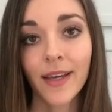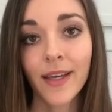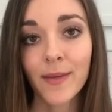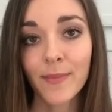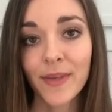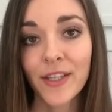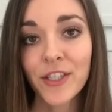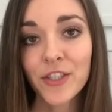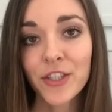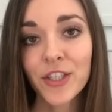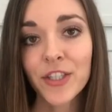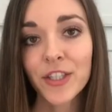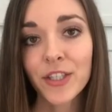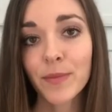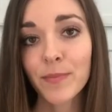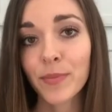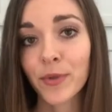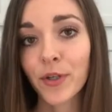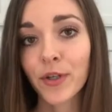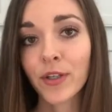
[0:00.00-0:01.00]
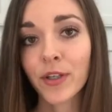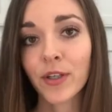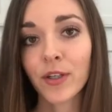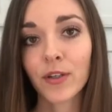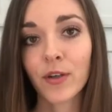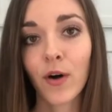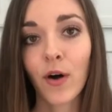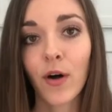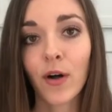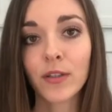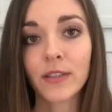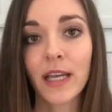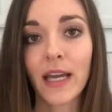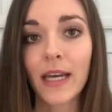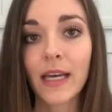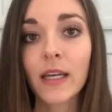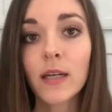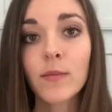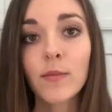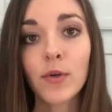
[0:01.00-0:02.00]
He mentions a book called
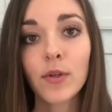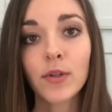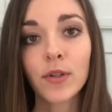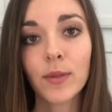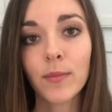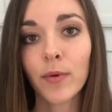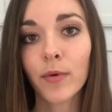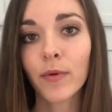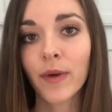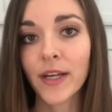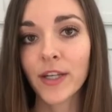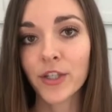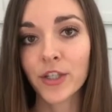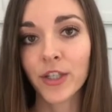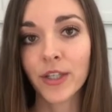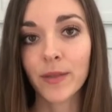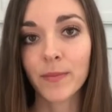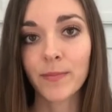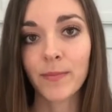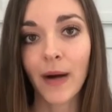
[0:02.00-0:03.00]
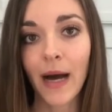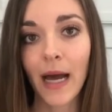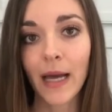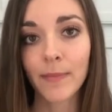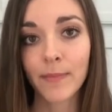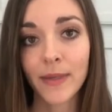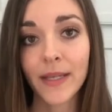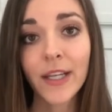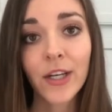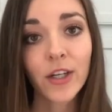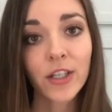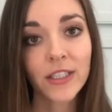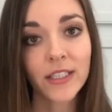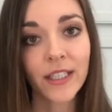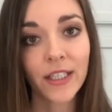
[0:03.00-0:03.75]
Animal Liberation by Peter